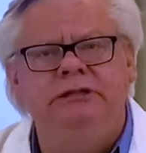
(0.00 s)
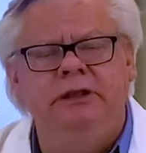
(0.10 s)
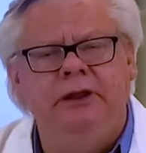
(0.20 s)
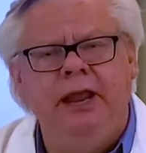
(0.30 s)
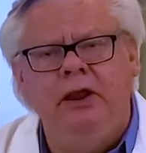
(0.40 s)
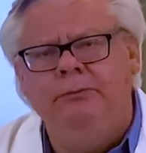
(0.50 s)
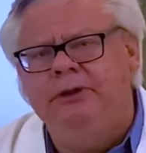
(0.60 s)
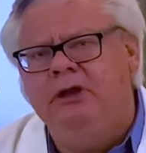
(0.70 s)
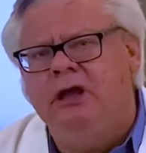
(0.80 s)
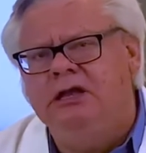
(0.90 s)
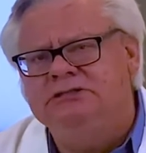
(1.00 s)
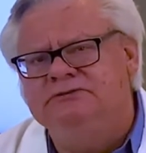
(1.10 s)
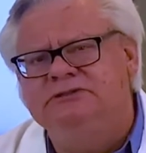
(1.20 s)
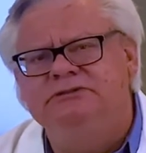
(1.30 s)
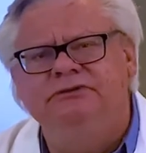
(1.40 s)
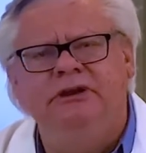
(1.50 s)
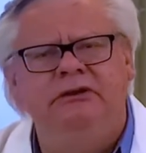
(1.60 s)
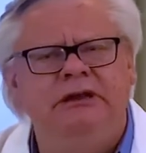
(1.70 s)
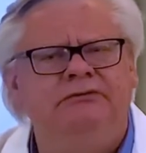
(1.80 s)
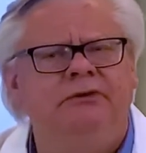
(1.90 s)
their hair because of
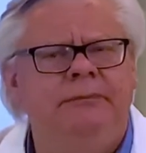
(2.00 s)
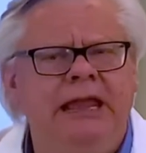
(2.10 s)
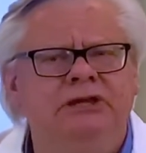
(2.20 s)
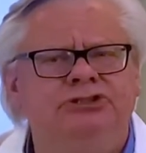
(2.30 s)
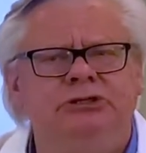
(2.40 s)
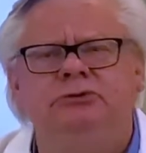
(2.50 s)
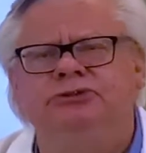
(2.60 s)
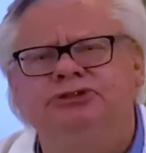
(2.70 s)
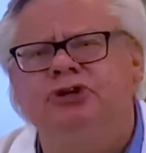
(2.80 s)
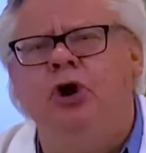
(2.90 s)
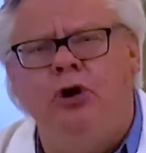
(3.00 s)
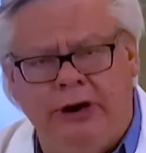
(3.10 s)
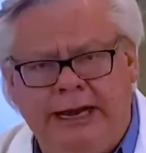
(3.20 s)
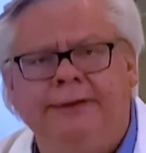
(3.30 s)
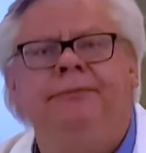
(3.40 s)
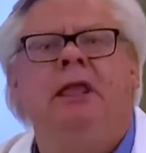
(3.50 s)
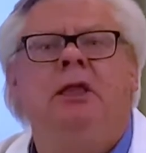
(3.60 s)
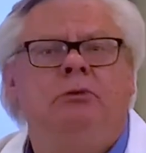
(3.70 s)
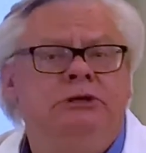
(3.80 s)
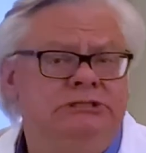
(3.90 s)
severe inflammation or scarring,
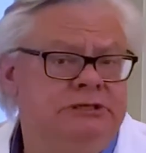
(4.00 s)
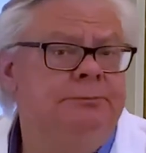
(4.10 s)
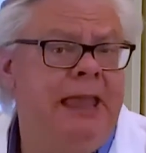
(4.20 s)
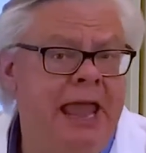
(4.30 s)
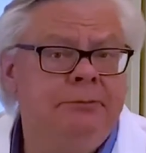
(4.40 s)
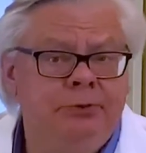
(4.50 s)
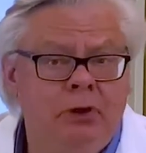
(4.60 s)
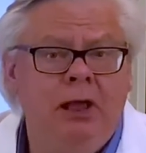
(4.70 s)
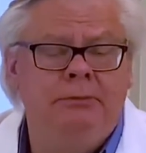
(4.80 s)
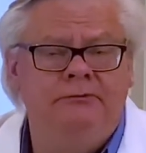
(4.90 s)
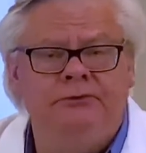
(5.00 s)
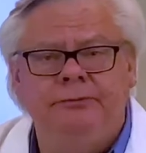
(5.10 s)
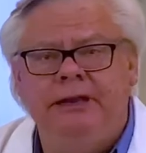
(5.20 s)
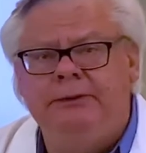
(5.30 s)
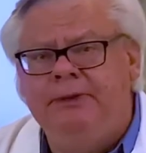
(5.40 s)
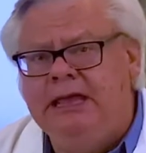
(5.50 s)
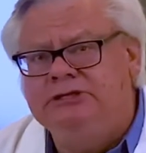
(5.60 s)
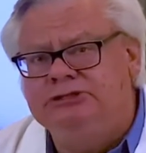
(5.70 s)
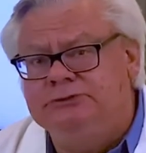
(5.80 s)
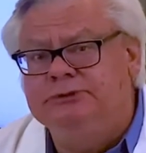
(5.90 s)
which is a bad problem for many
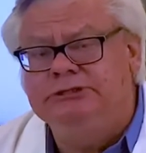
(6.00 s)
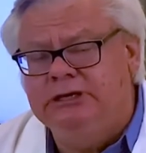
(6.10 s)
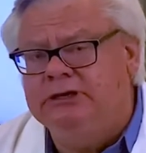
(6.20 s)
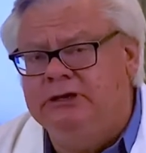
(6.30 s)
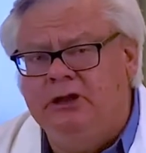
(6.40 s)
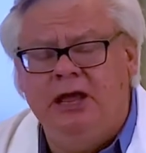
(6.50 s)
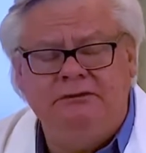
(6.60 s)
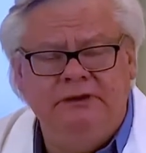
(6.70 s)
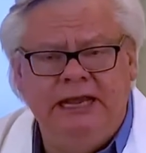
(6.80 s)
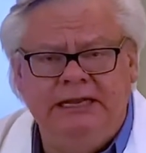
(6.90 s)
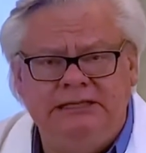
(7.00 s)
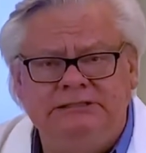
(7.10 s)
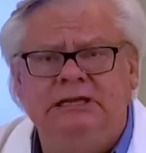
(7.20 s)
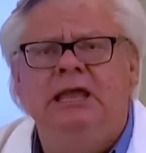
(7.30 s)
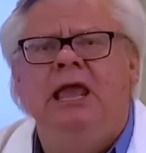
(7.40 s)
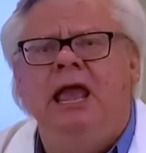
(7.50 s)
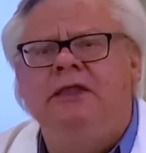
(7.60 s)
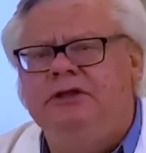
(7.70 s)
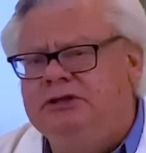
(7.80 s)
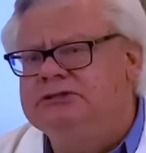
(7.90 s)
patients, particularly a lot of ladies.
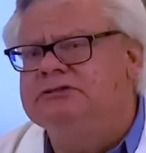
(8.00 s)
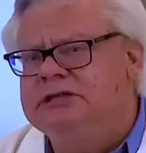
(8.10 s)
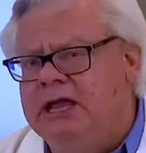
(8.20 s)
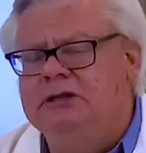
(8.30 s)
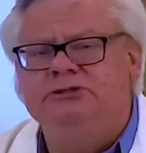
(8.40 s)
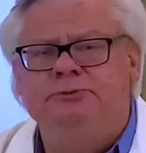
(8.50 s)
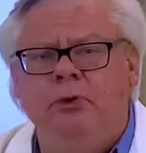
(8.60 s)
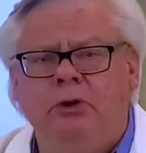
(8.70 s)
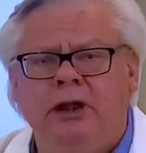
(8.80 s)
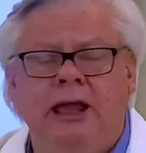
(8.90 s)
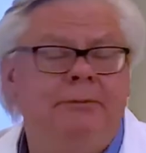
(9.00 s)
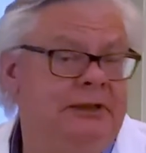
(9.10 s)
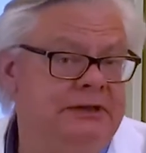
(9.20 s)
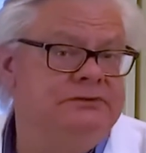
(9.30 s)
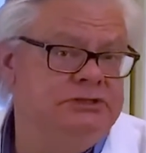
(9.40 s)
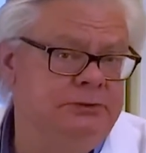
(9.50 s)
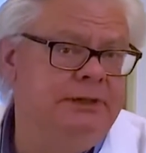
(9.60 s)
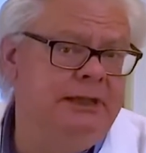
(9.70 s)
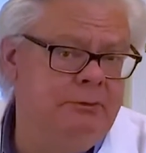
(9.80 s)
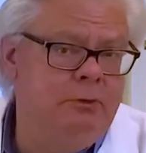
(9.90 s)
And the use of cyclosporin, I believe, is going to
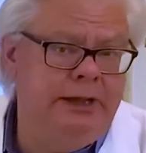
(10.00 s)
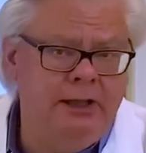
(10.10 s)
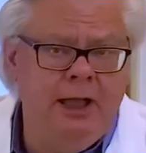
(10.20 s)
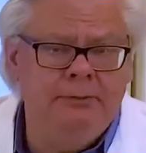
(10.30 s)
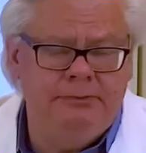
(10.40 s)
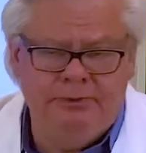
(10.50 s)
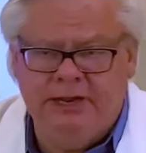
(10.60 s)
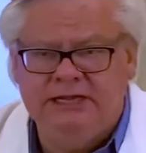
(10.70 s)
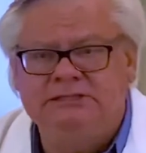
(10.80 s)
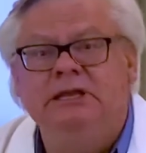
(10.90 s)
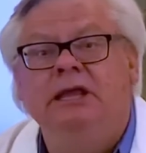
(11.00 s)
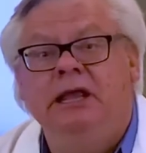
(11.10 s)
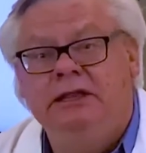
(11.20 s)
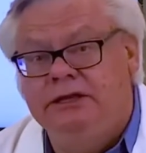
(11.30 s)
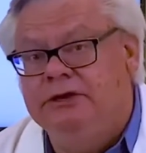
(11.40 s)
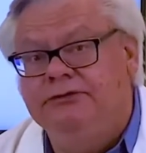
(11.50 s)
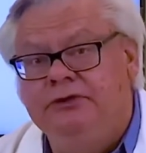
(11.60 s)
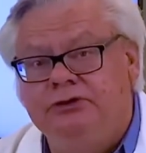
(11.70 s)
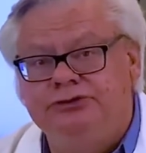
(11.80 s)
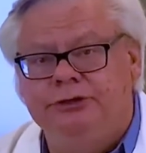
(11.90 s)
become quite commonplace in the near
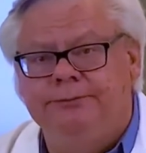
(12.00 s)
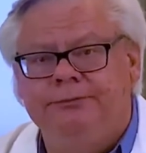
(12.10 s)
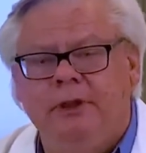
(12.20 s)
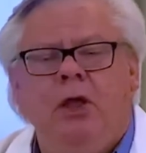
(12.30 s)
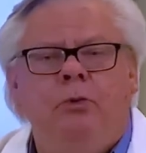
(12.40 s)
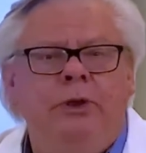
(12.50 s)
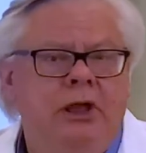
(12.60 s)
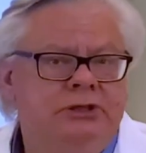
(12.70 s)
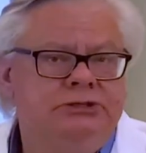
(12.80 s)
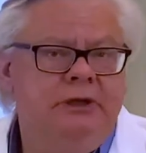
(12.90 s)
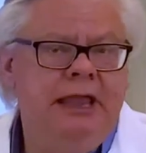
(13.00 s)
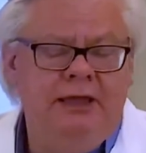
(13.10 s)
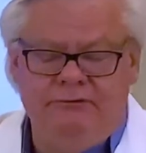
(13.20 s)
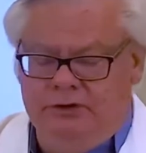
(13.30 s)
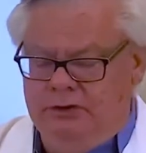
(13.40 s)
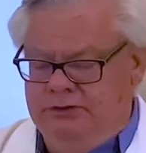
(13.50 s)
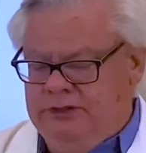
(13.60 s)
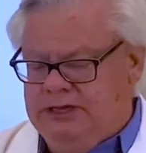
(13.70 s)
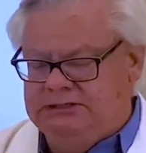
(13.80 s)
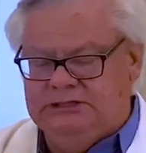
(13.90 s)
future. We also have new
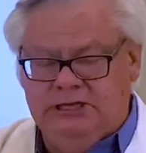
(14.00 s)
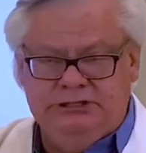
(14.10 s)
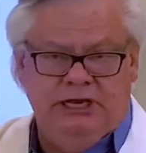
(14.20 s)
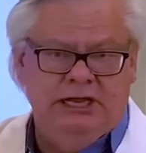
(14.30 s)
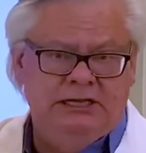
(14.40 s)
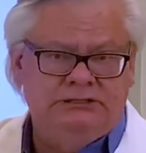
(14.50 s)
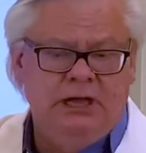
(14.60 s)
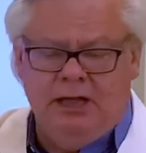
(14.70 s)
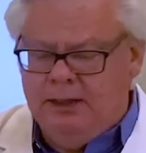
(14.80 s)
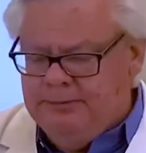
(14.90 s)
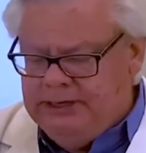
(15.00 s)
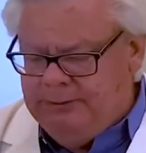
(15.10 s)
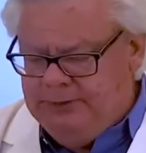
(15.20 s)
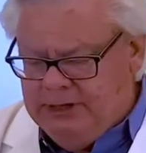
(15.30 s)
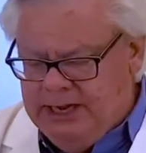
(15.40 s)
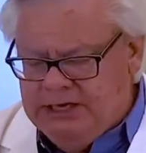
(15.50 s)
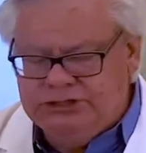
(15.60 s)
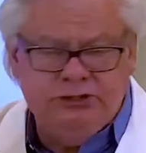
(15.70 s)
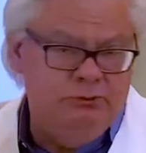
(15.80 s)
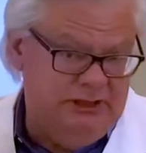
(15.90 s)
things such as
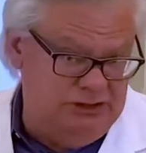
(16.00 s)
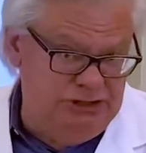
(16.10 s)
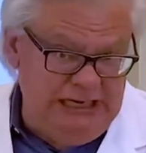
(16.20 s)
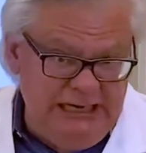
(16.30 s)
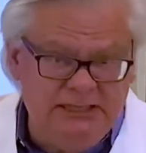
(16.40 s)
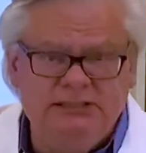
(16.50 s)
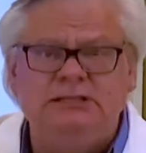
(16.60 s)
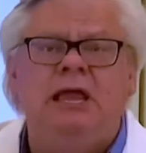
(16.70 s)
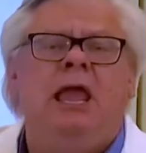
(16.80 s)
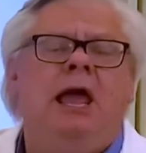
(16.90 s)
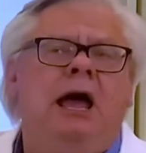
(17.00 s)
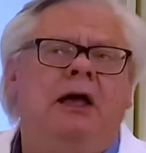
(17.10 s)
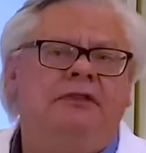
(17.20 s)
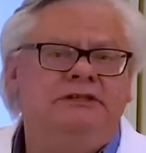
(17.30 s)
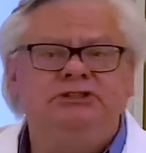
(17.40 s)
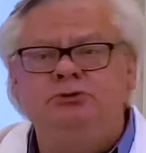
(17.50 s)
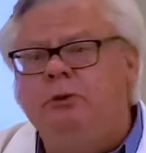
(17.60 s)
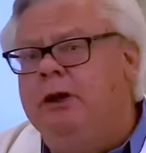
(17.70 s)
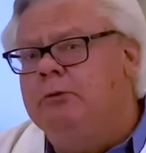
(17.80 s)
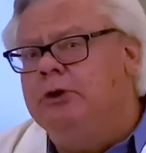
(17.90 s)
manipulation with genes. This is
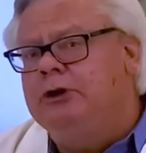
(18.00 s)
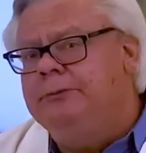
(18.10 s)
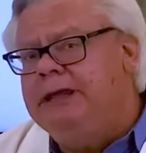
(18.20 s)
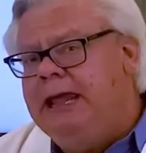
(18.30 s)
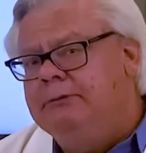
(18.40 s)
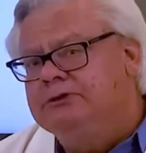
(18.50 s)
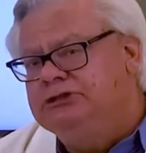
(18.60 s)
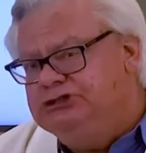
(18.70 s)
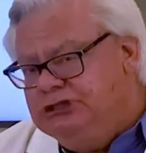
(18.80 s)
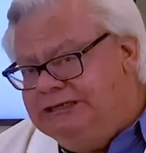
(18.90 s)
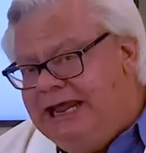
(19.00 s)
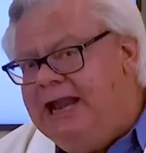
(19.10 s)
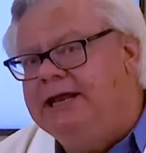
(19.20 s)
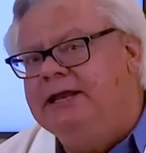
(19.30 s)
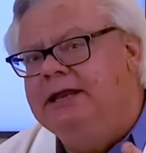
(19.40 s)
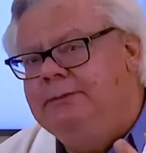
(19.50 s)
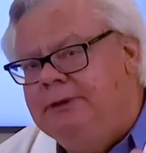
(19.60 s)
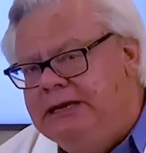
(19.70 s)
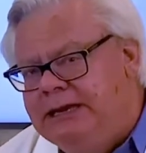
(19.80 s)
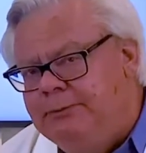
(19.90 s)
where we're going to be able to genetically
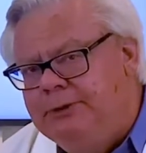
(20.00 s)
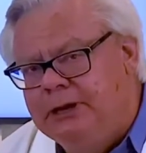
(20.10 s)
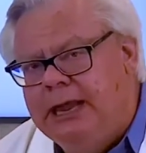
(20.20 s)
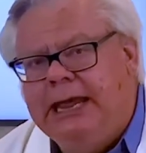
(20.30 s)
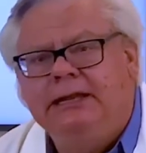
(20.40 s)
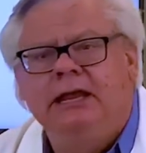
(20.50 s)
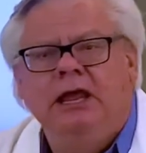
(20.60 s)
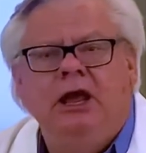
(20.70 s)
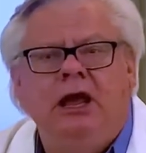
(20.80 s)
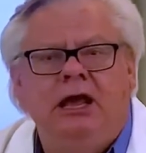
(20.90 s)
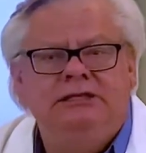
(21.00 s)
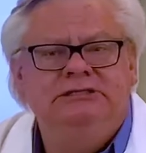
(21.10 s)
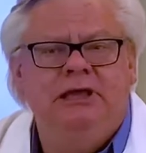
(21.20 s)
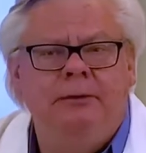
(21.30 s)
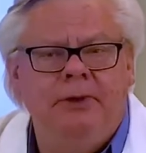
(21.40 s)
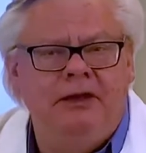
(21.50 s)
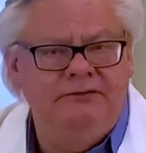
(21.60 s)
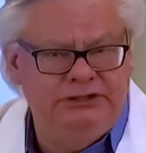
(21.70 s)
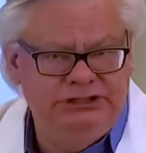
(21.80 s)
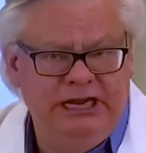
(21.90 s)
manipulate some of
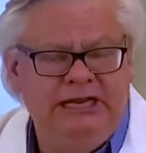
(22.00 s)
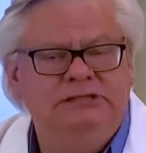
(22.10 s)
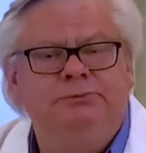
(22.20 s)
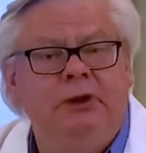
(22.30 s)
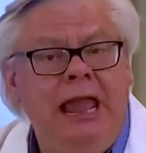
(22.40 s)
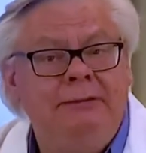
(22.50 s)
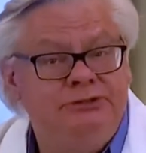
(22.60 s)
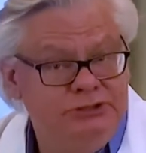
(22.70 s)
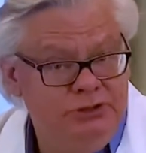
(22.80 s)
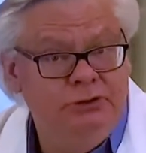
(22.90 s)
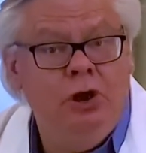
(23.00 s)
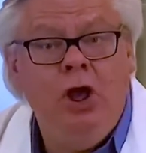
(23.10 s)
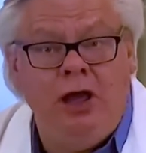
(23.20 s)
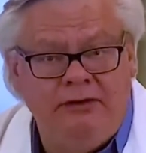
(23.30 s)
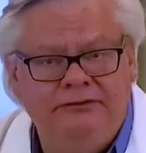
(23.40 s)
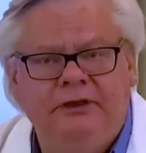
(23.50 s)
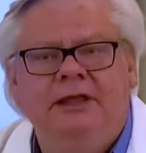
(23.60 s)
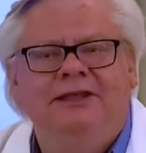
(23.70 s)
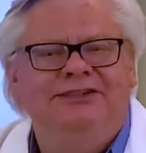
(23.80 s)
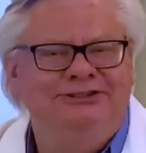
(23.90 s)
the genes, perhaps turn off
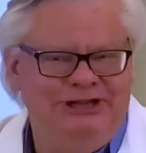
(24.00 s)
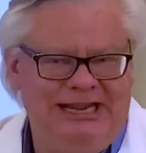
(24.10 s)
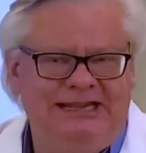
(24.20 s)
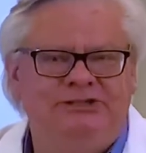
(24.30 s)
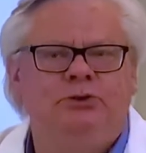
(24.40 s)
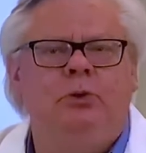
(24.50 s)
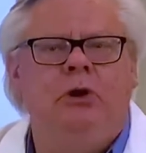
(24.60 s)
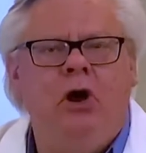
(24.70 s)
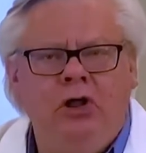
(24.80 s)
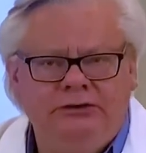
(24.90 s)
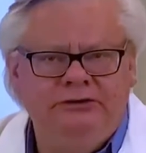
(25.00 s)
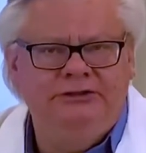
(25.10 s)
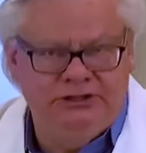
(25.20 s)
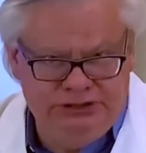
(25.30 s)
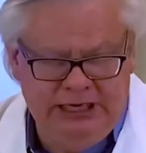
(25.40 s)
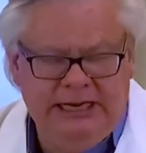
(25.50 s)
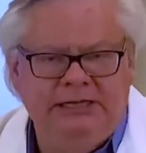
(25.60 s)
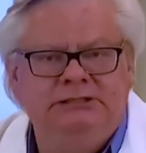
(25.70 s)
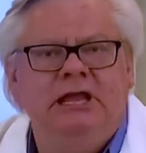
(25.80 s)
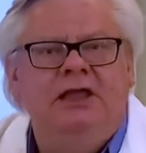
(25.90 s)
the genes or alter the
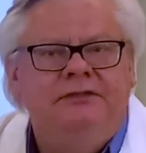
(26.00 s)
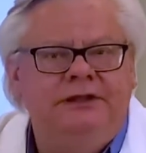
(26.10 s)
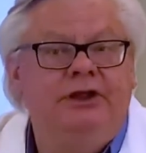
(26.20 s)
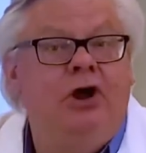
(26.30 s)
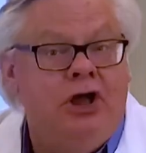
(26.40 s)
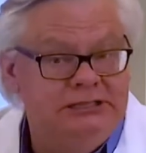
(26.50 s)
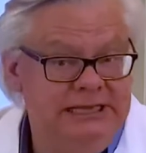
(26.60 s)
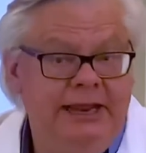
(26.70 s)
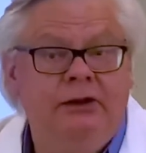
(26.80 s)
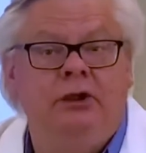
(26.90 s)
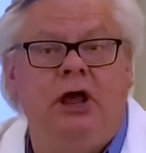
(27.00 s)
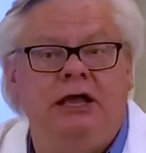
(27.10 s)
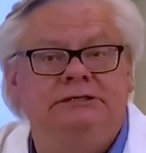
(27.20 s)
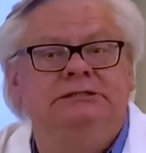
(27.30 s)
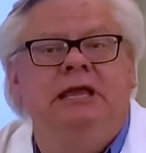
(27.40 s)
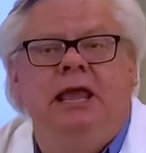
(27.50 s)
genes that cause hair loss.